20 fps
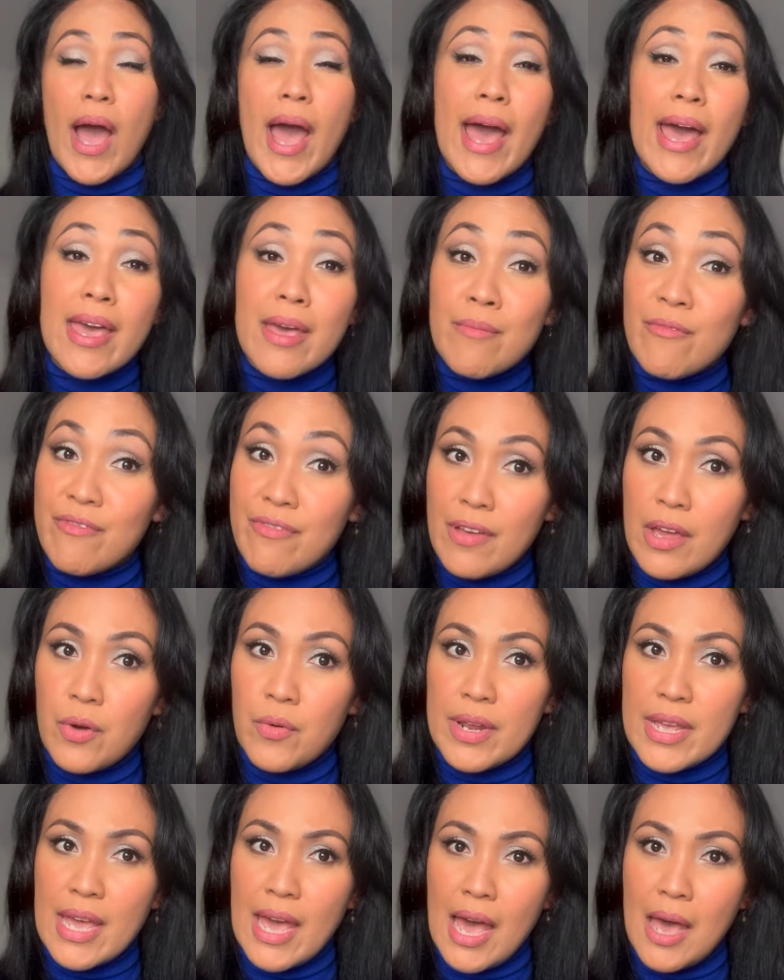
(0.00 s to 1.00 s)
I am
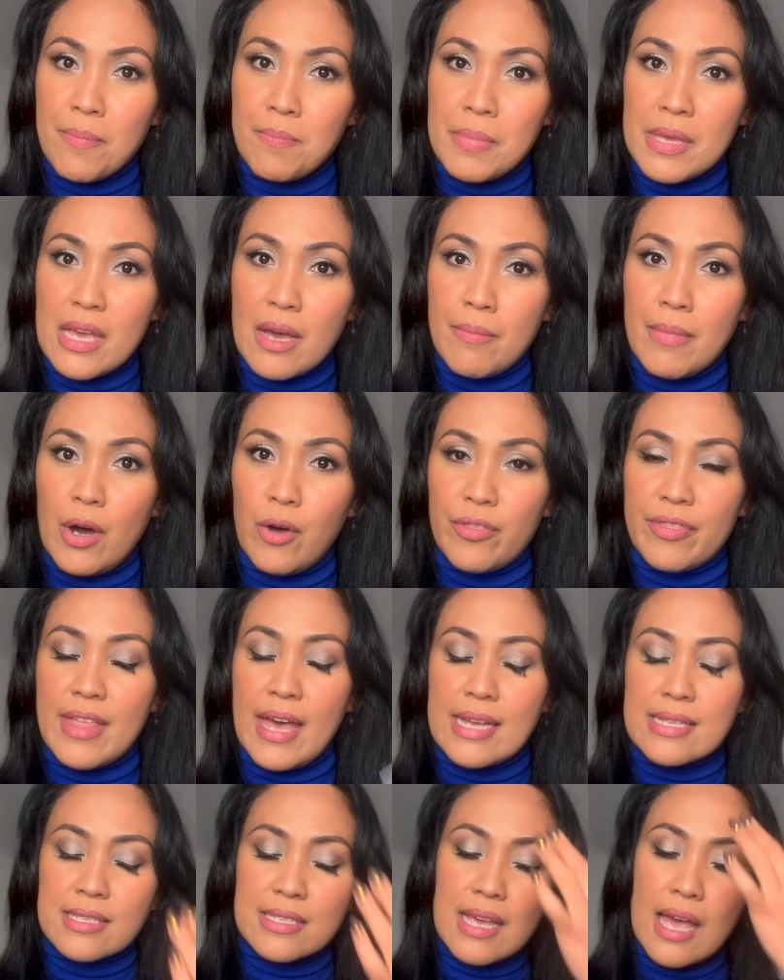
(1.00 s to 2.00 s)
very happy about
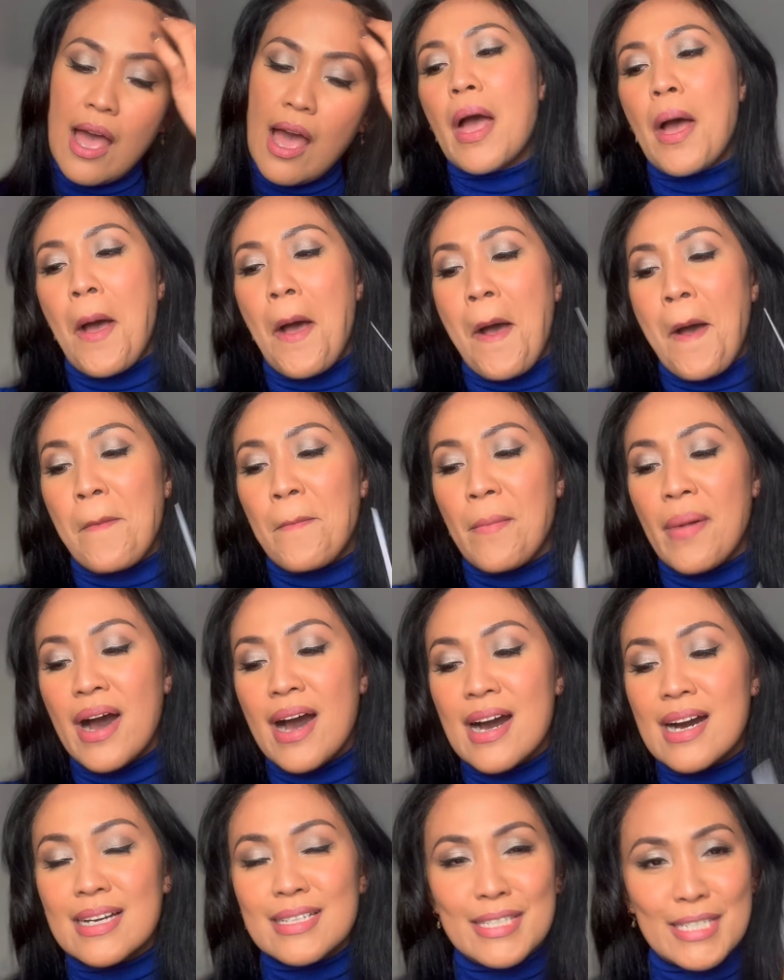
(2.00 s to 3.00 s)
that.
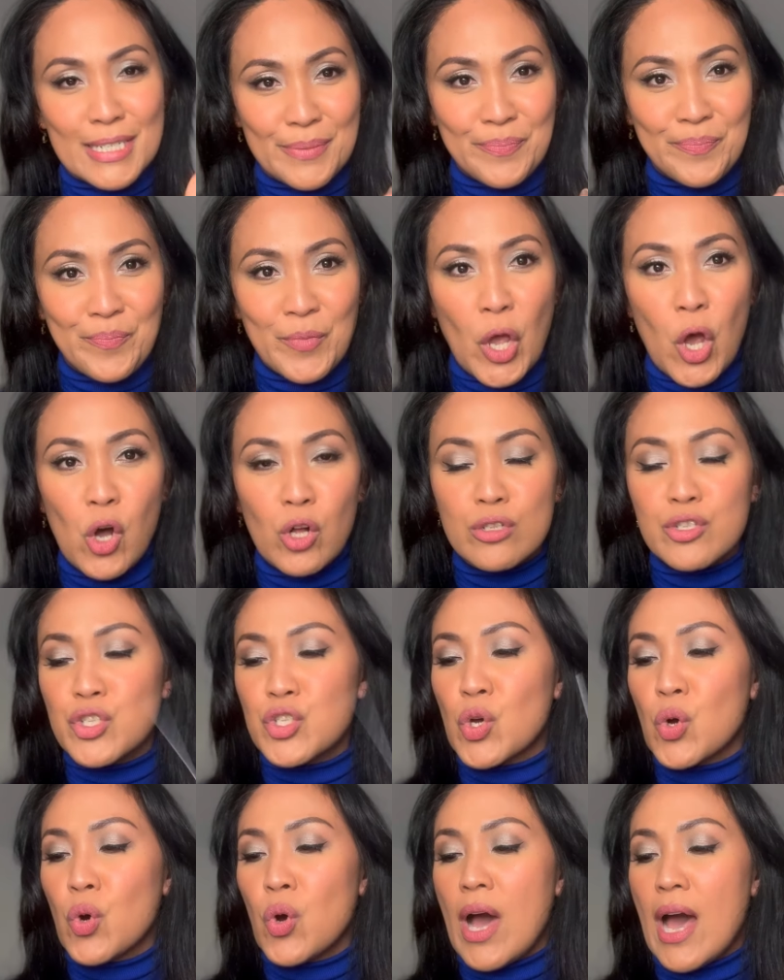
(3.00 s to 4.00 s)
But
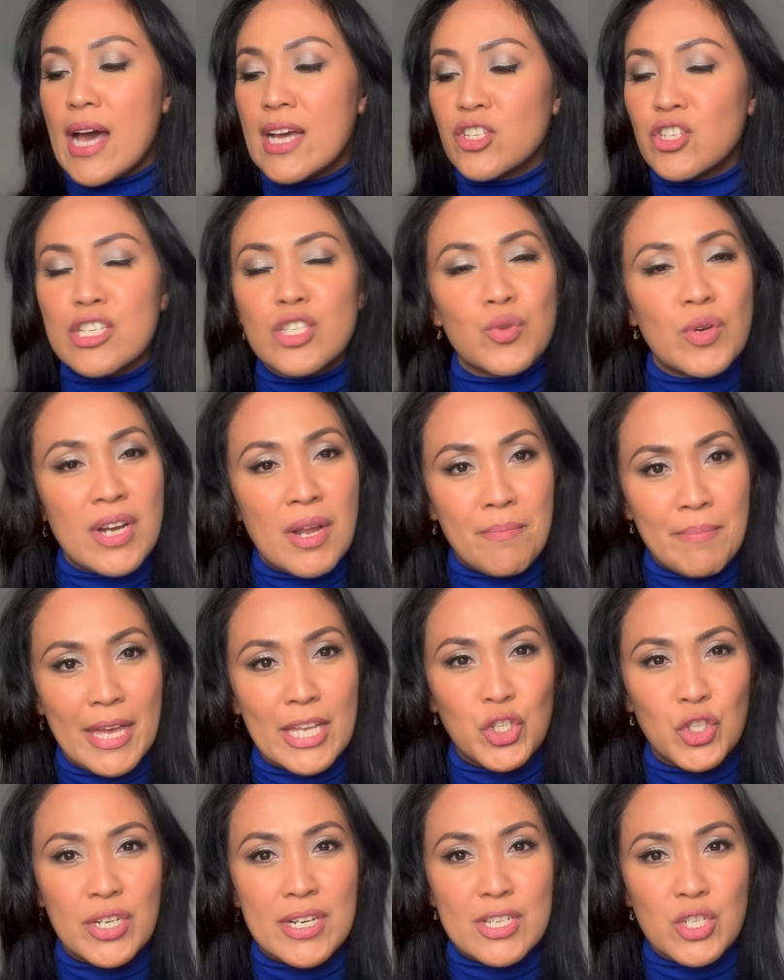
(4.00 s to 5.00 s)
also, I just want to
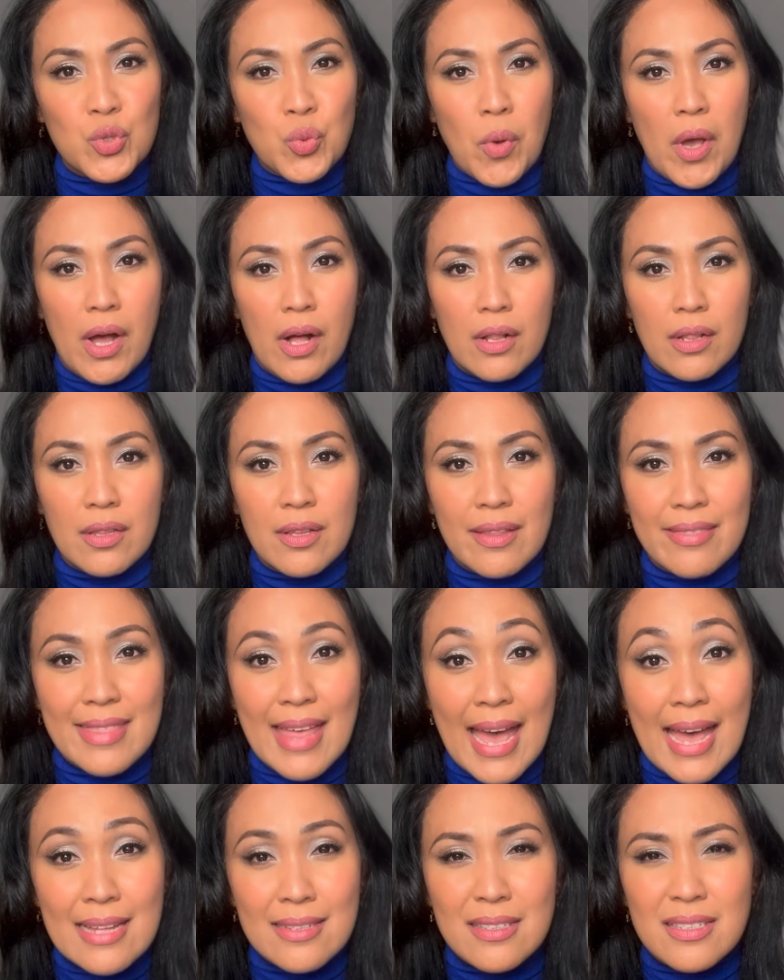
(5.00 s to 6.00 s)
mention as well
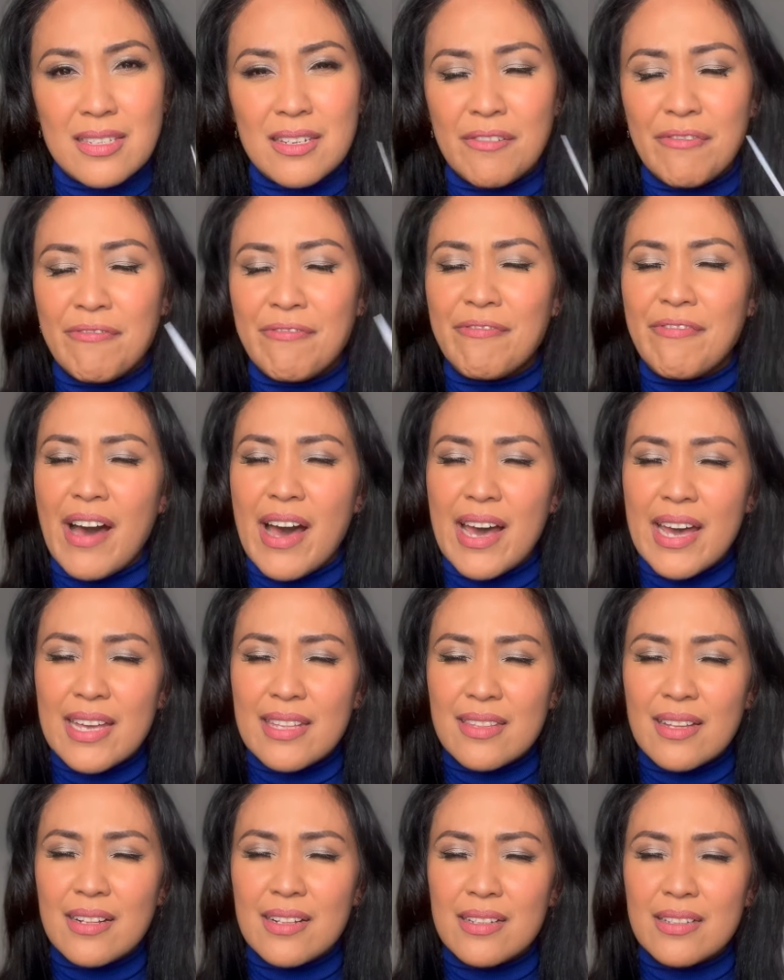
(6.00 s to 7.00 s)
that the
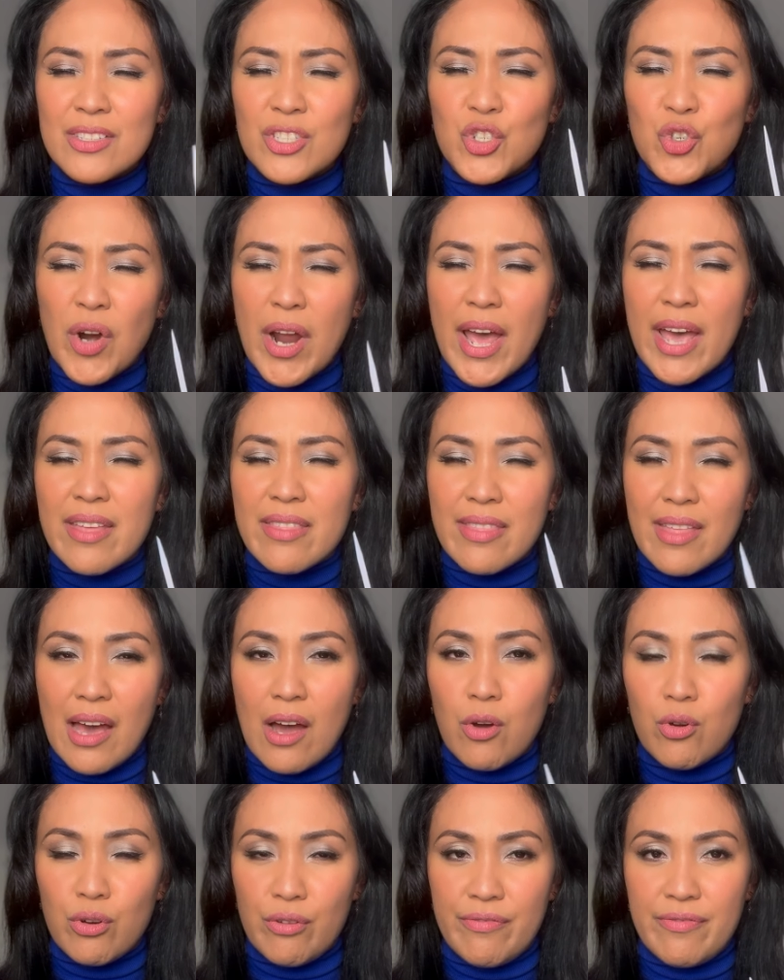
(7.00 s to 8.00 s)
final dry
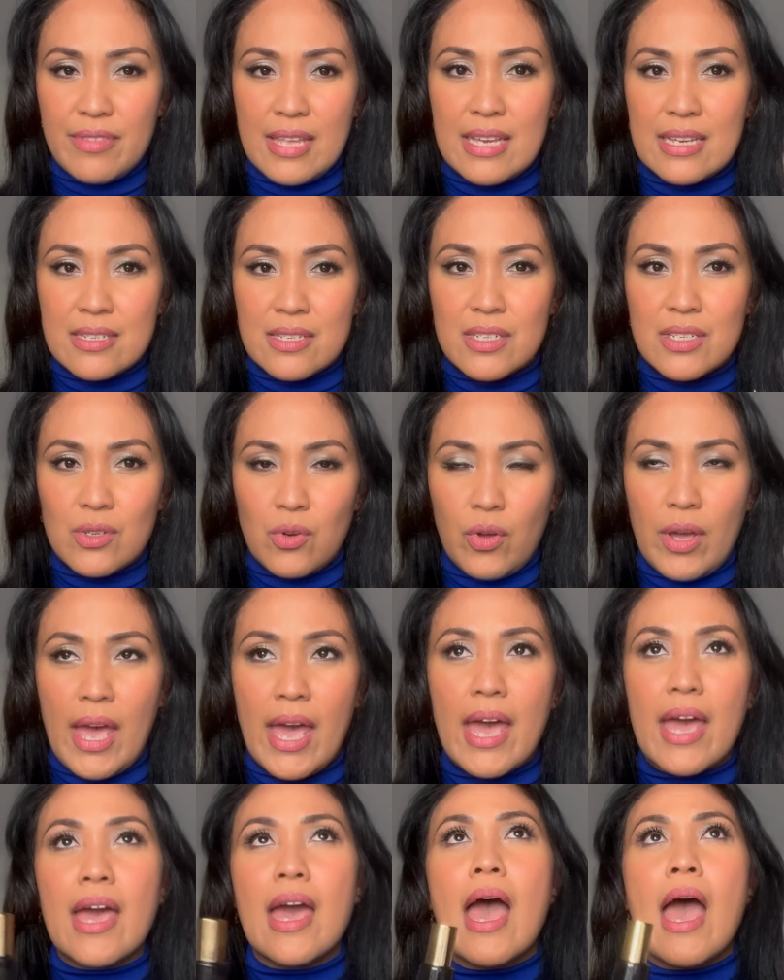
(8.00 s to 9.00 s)
down of this,
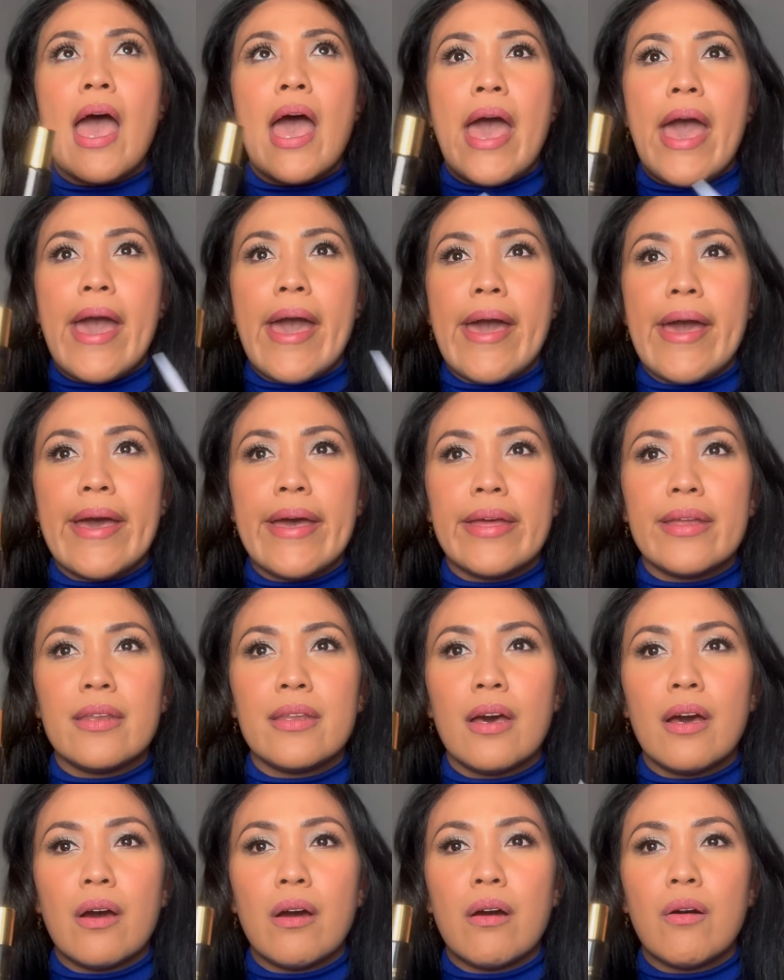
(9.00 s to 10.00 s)
okay?
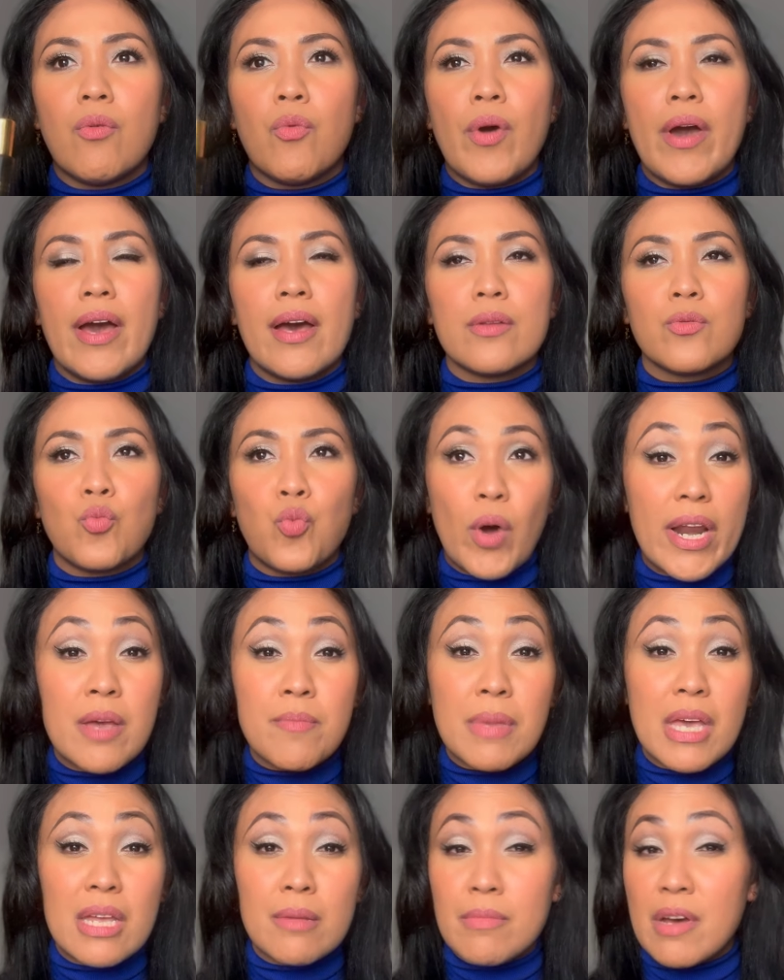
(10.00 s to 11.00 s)
And what I
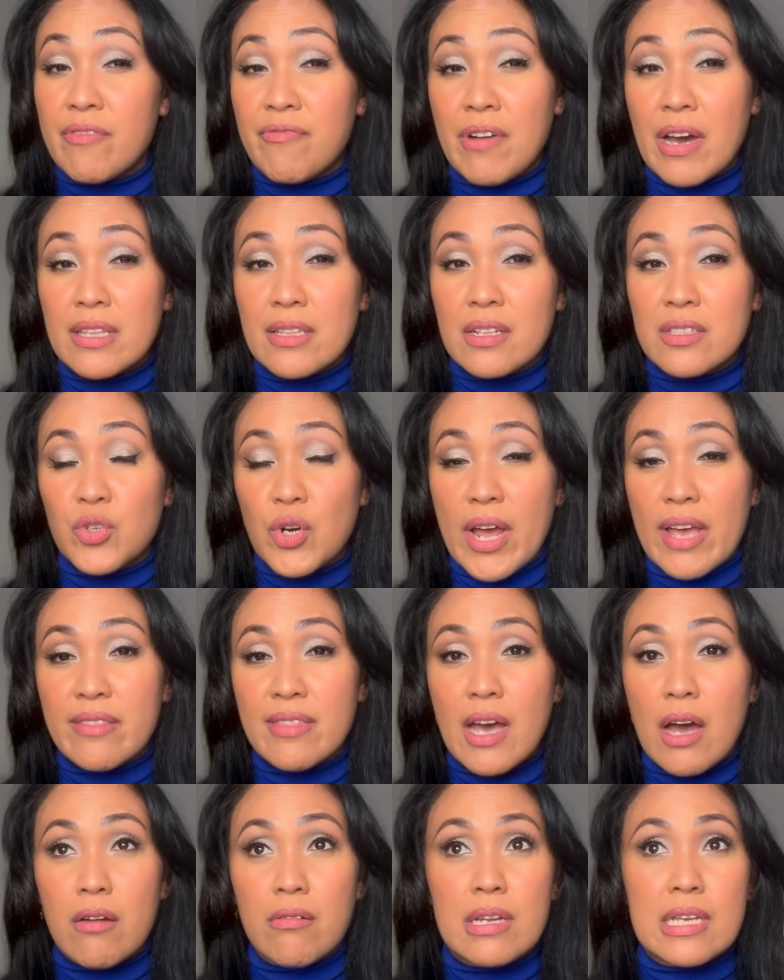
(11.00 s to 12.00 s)
mean by final dry
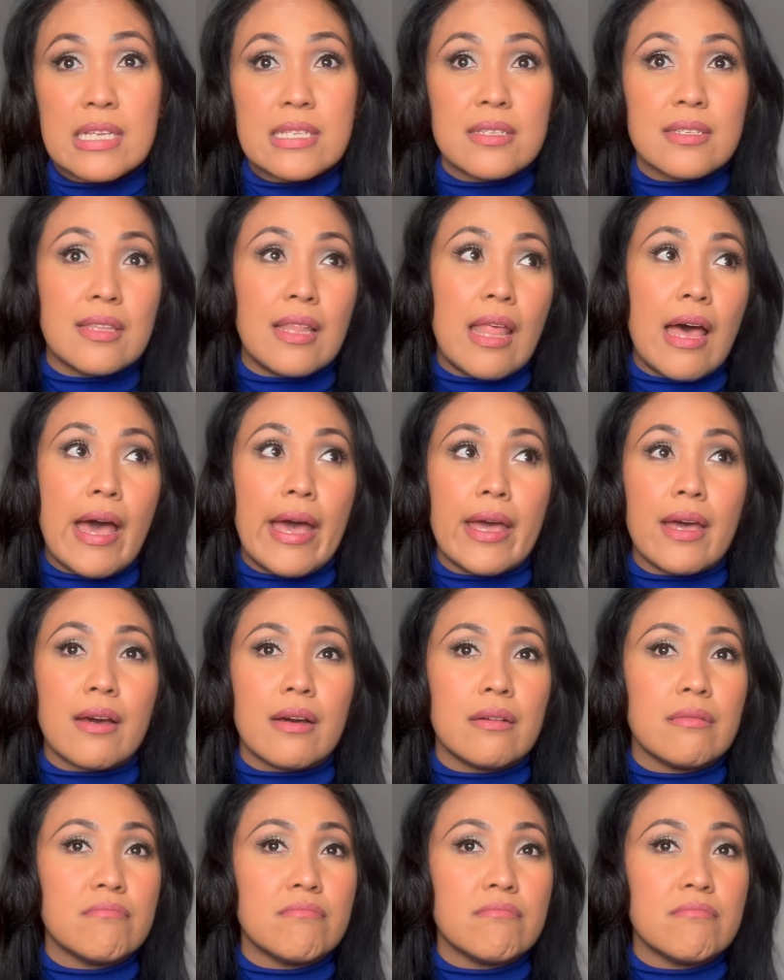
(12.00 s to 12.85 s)
down is like